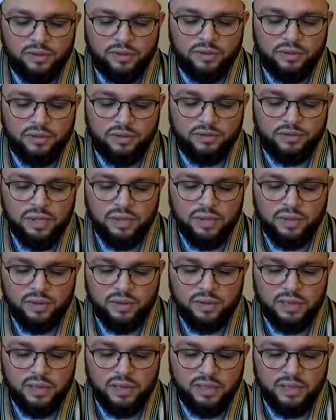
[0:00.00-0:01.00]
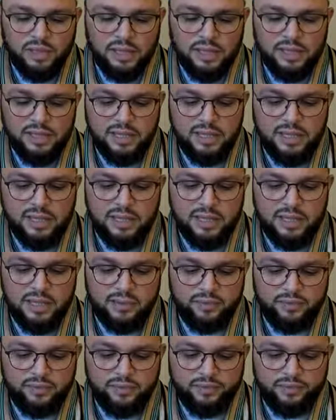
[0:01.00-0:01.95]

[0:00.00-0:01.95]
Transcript: to 3. So, bi-ithnillahi ta'ala,